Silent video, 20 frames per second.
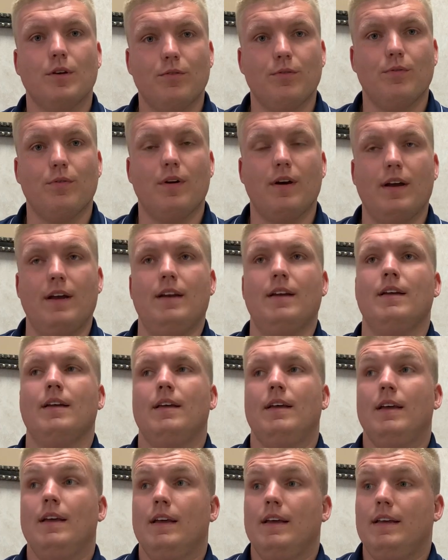Right.
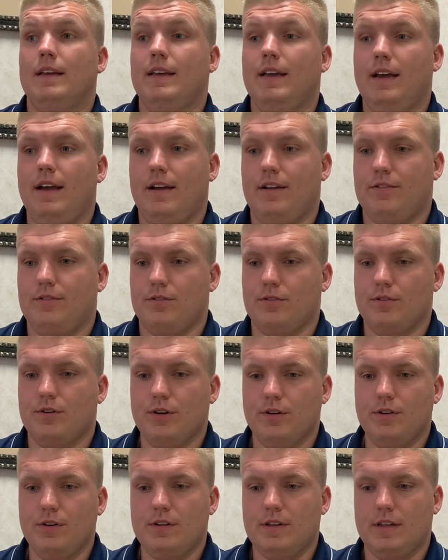Yeah, so
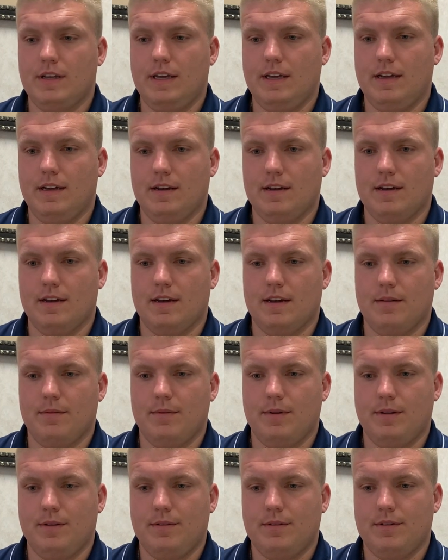currently
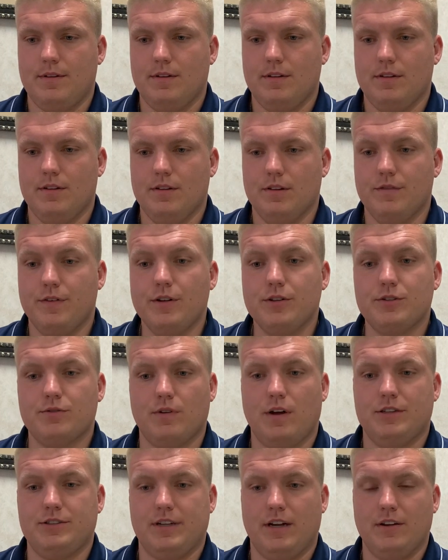the village of
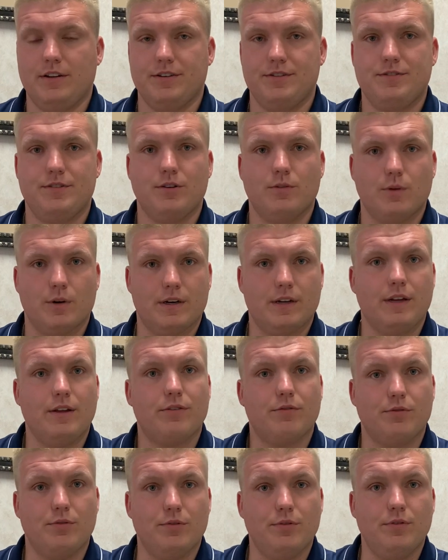Rothschild is still working
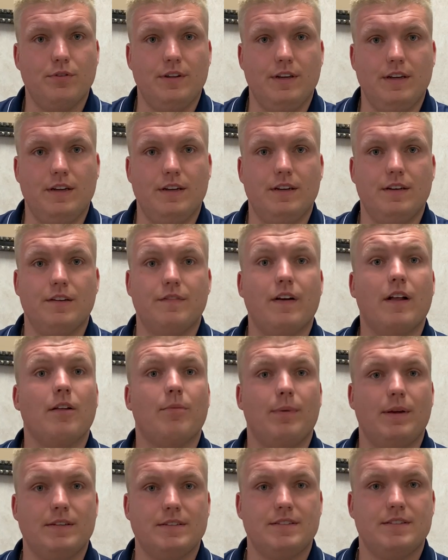through the
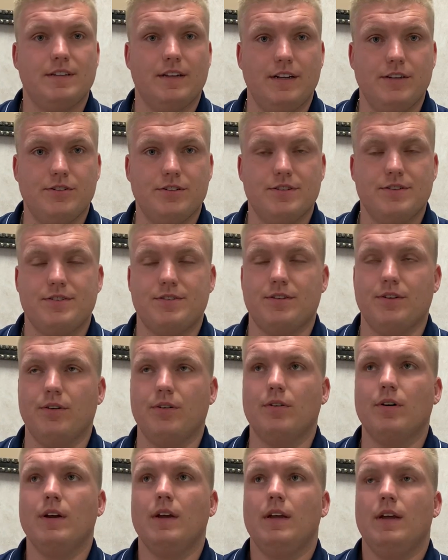development stages.
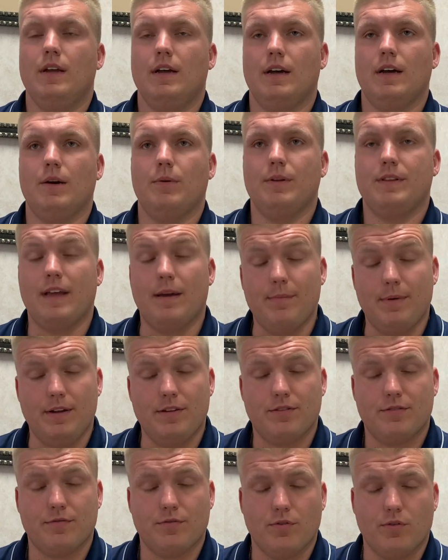So what that
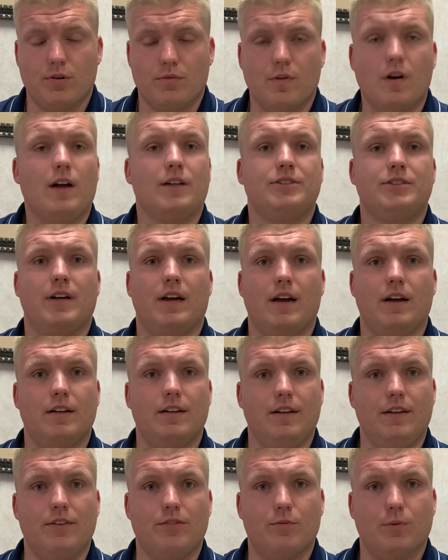means for Rothschild
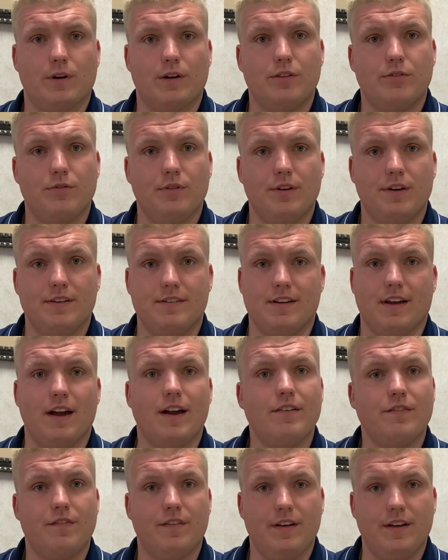is working through the
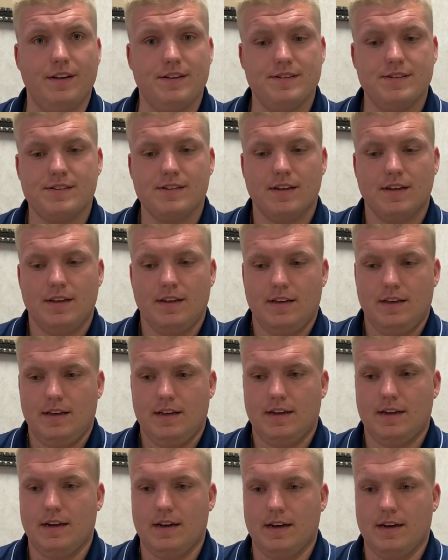design phase.
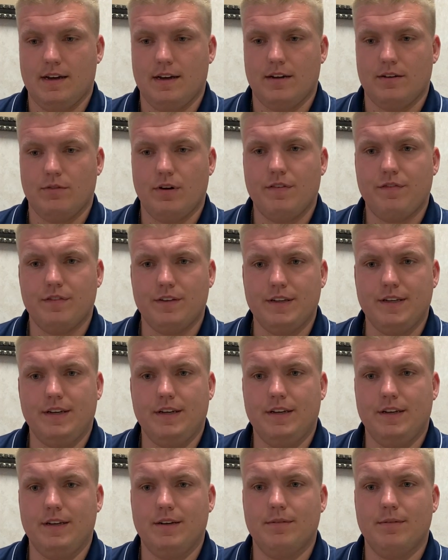
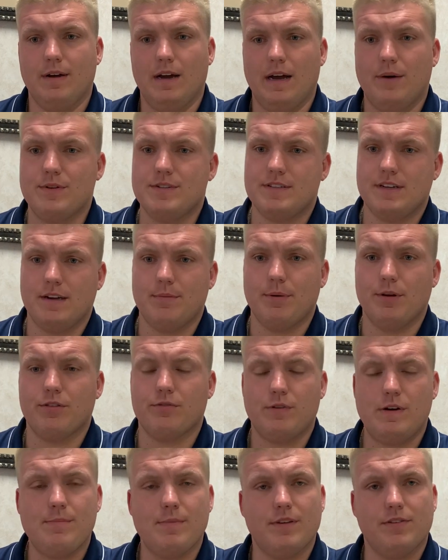Roughly, I would say about
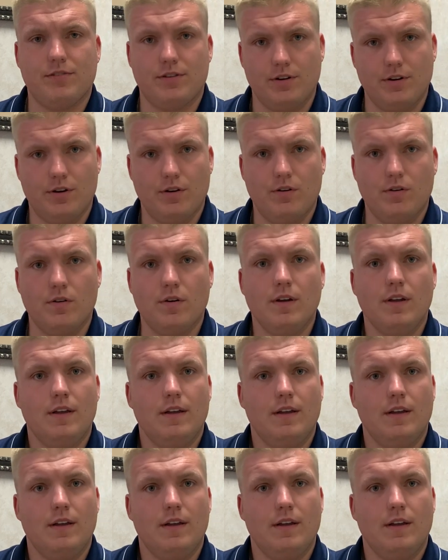3 months ago,